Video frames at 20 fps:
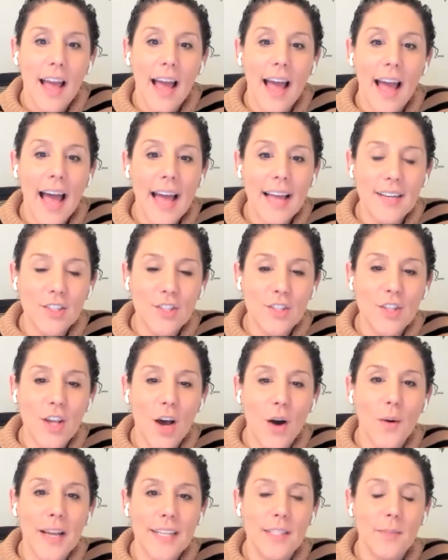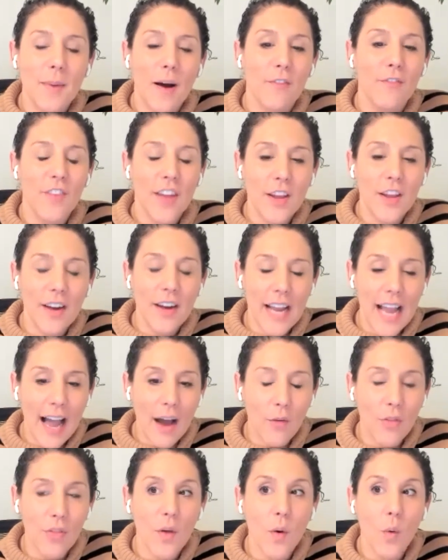And so it's about figuring
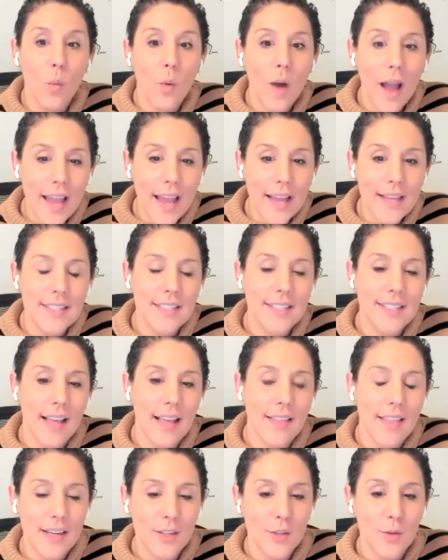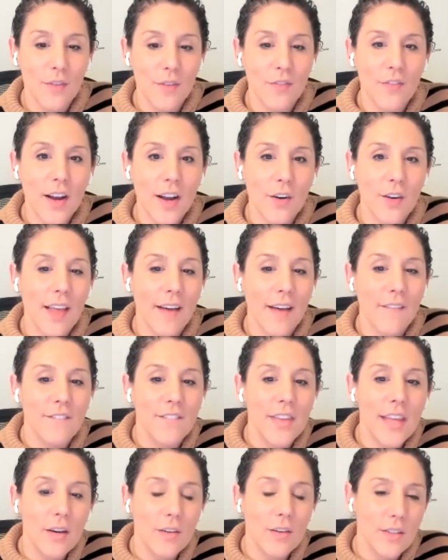out the way to say that to a funder that
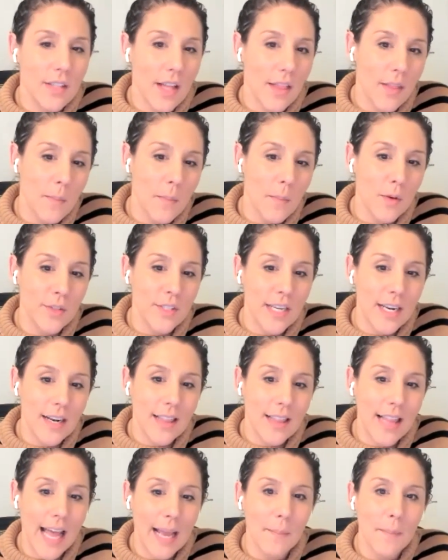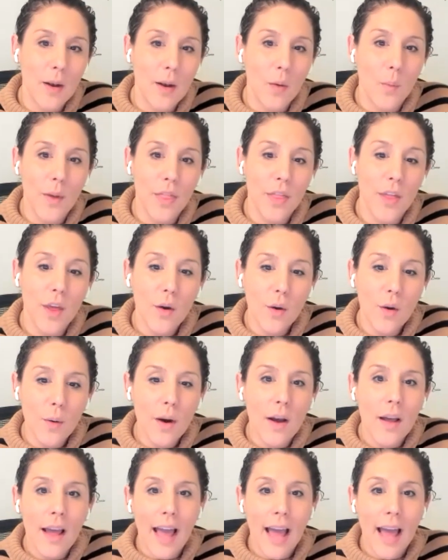feels the most in alignment with you
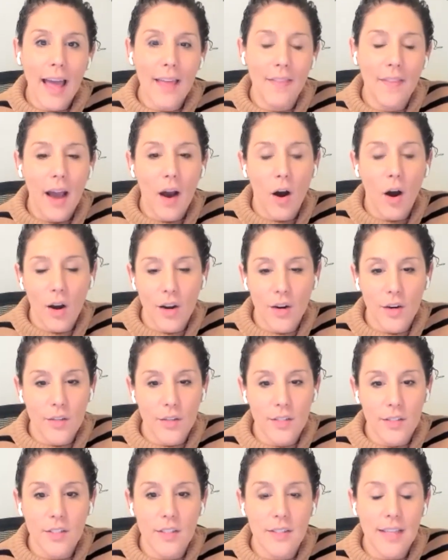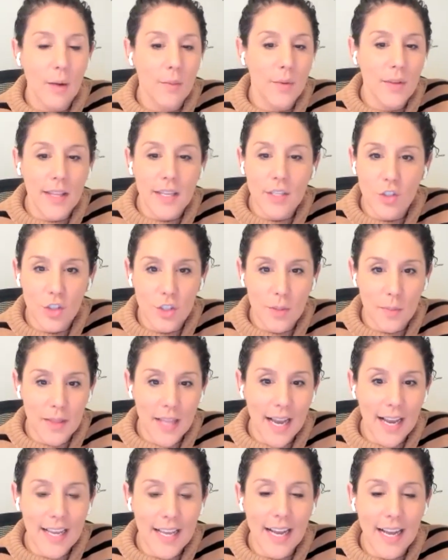and that honors that relationship and
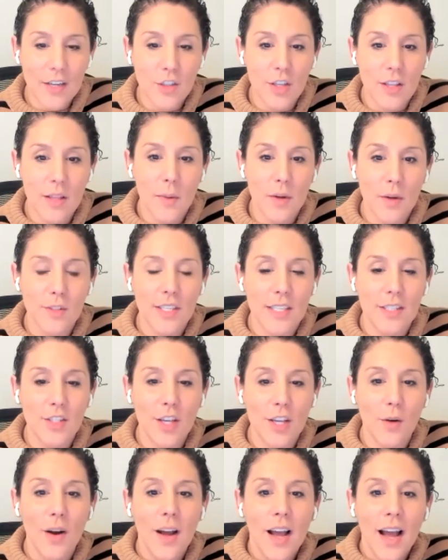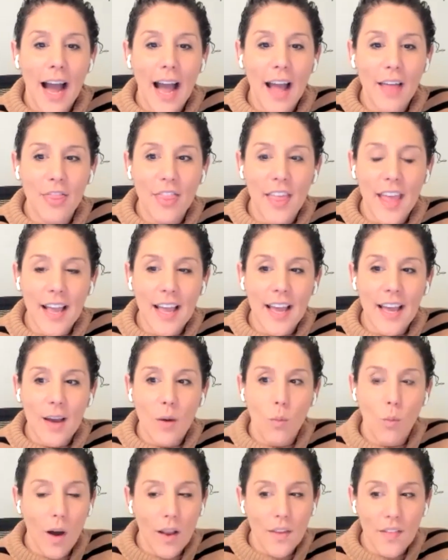that connection the most. And so I think
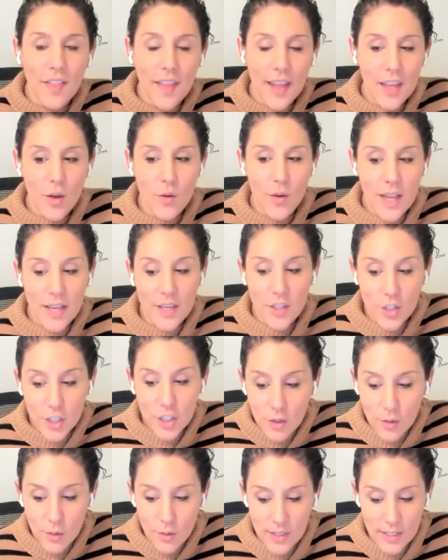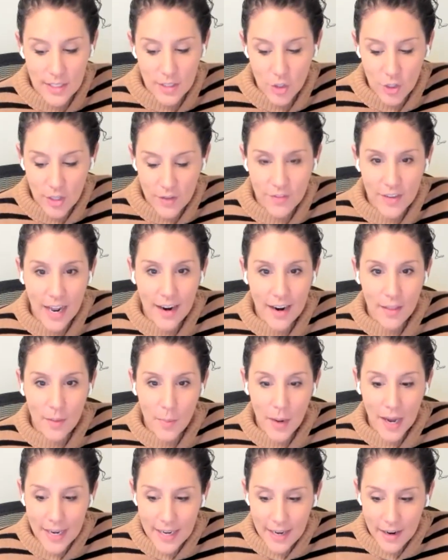one thing you can do to shift out of the
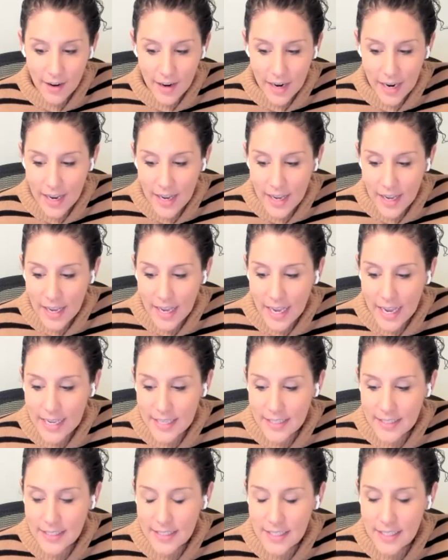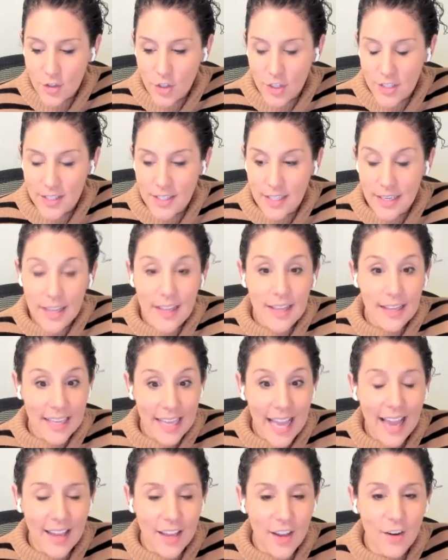binary is to just
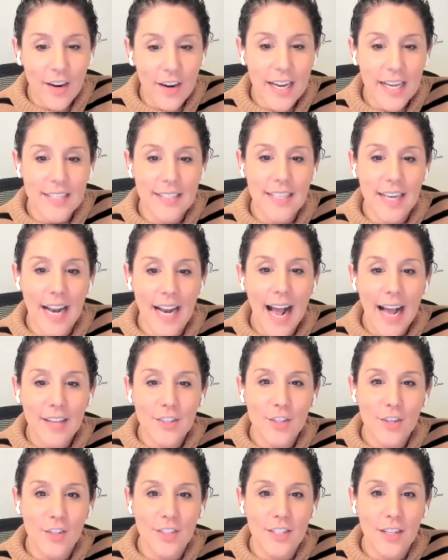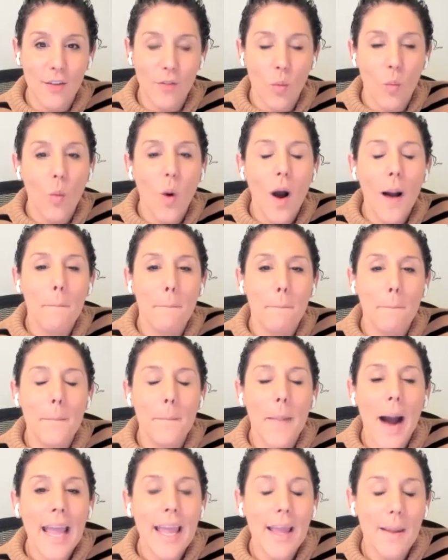get curious and ask yourself, what
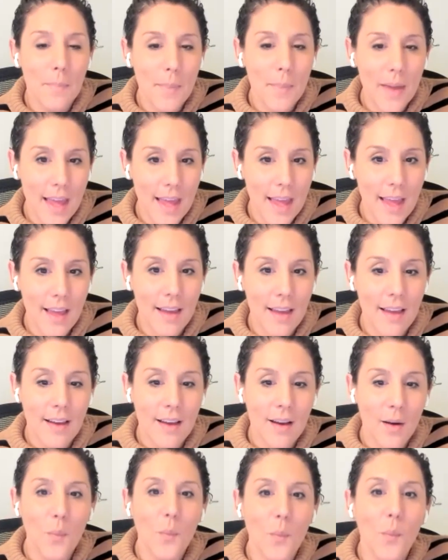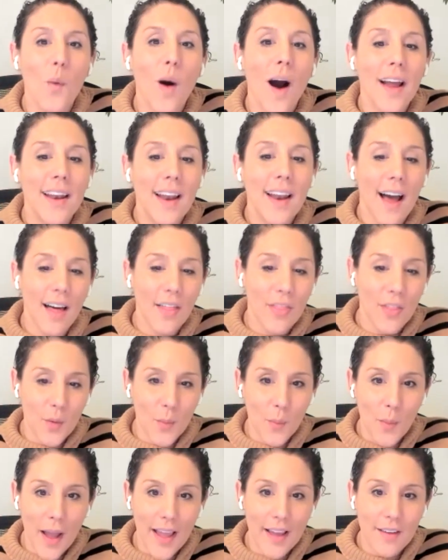might be one other
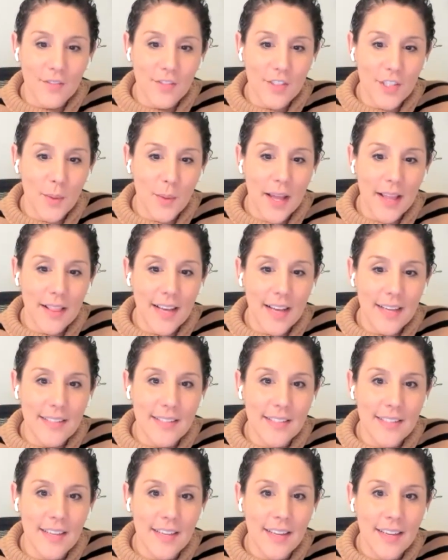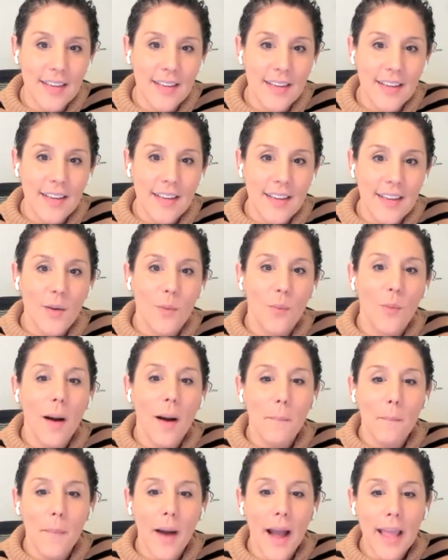way of doing this?
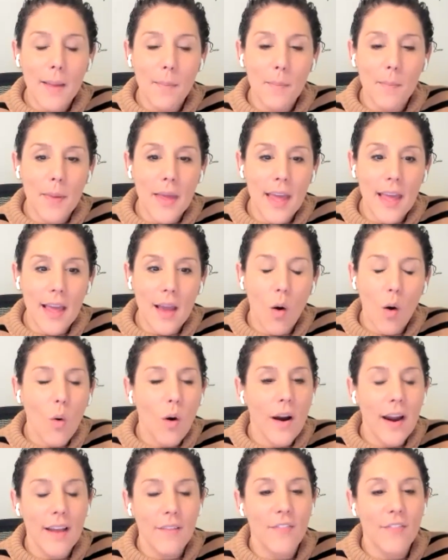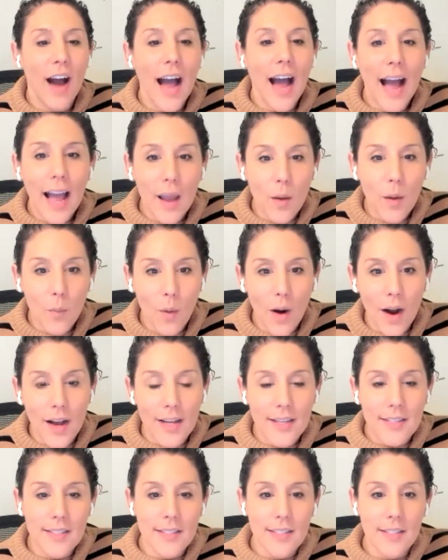What might be, or if I
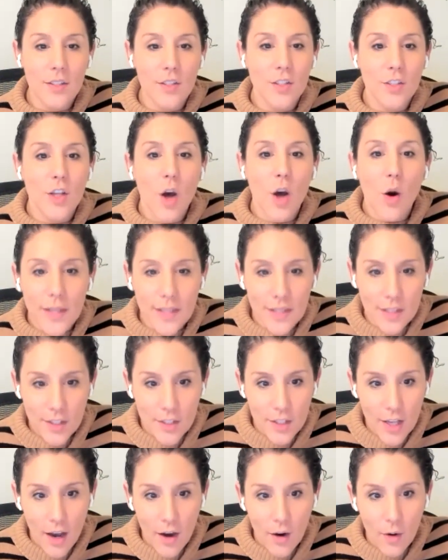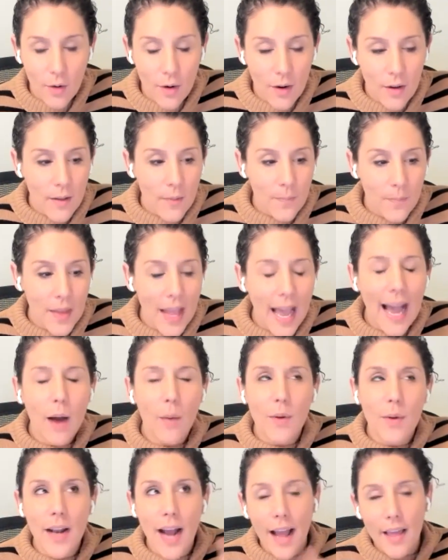was so-and-so, how
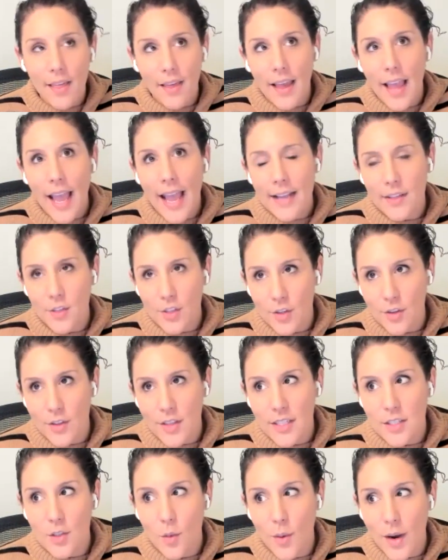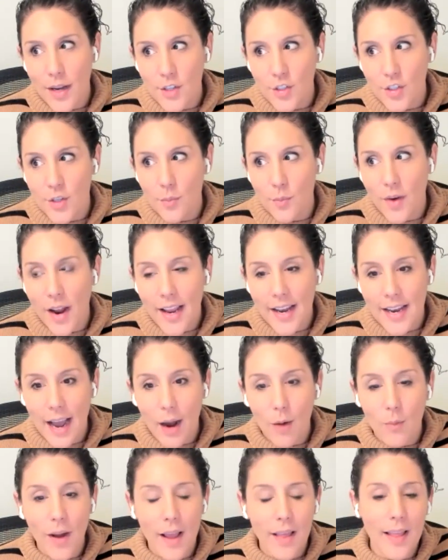would I answer this question right
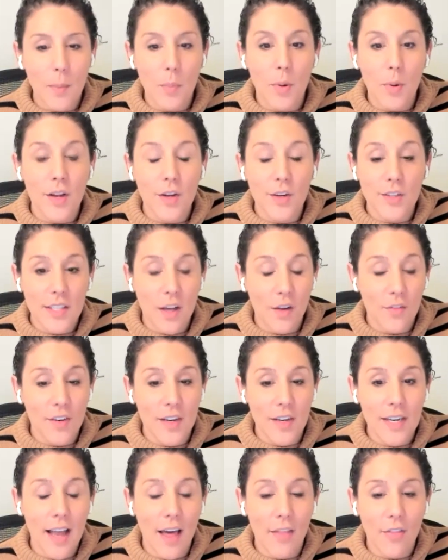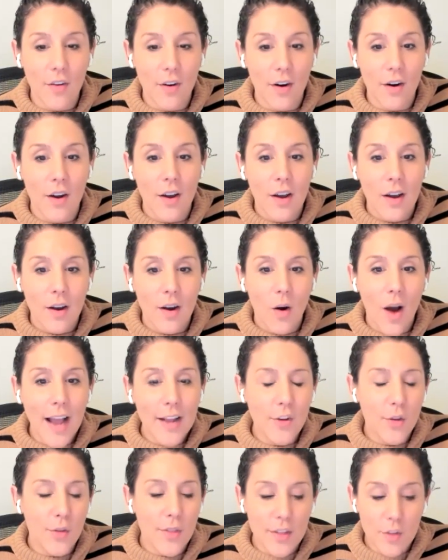now, right? Like put yourself in another, I
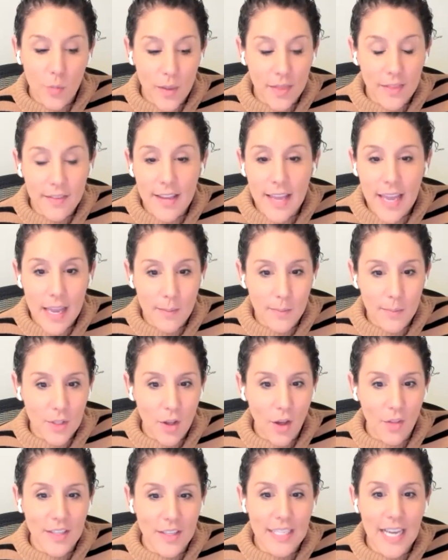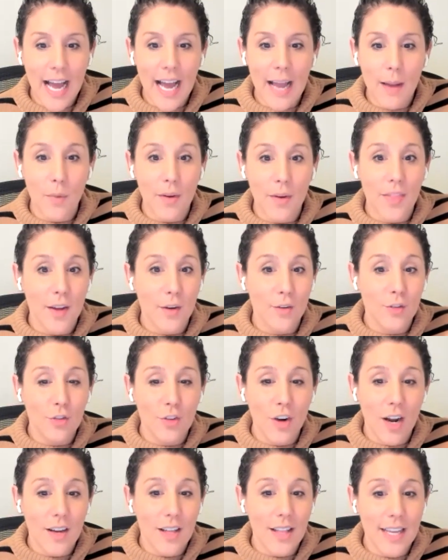do this with teams all the time when they're
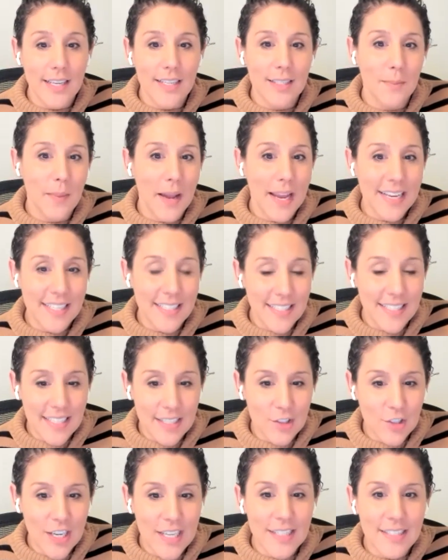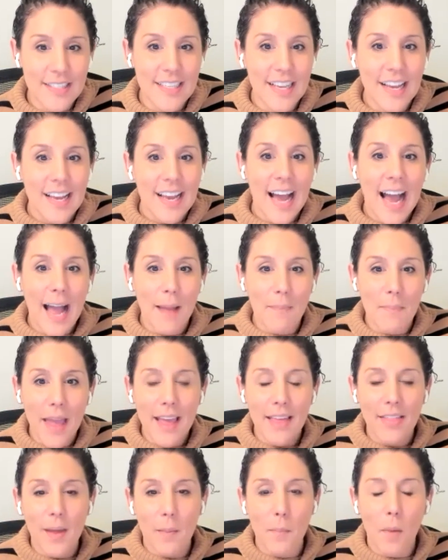struggling to make decisions. I
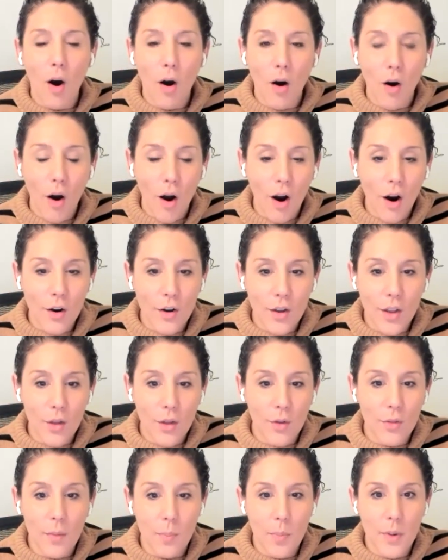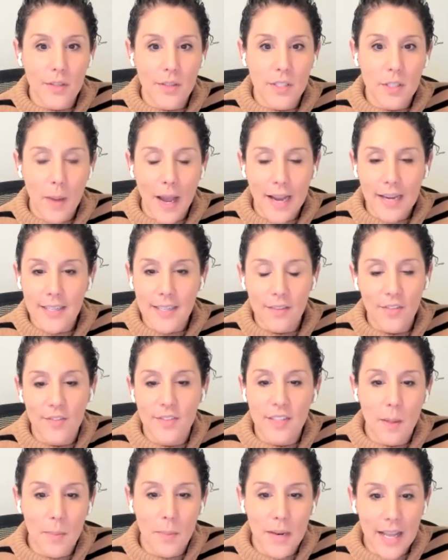make them all argue the perspective of
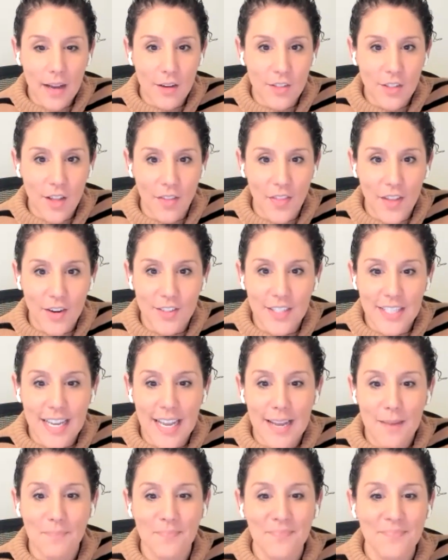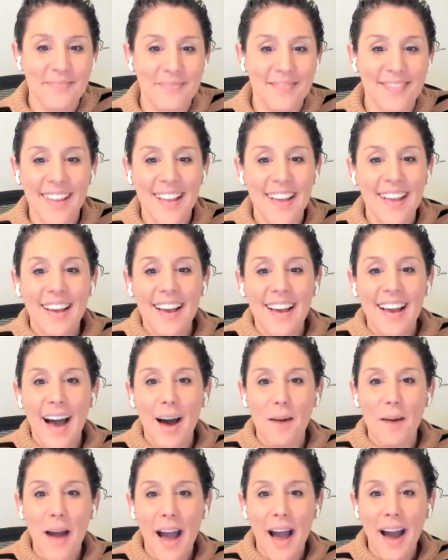somebody else on their team
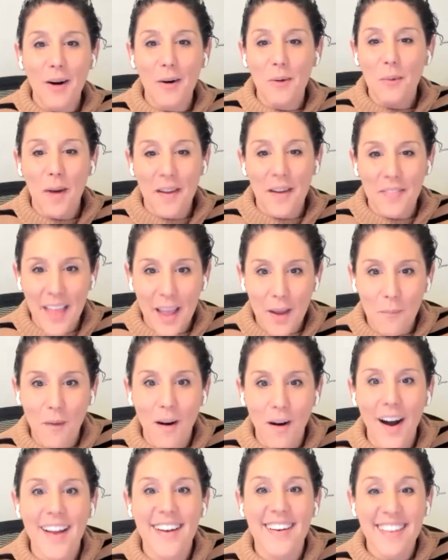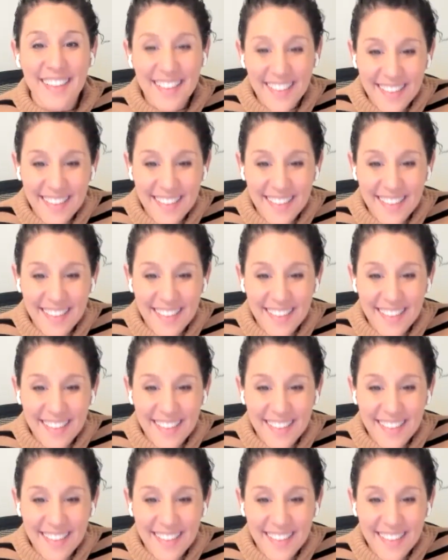about what they want.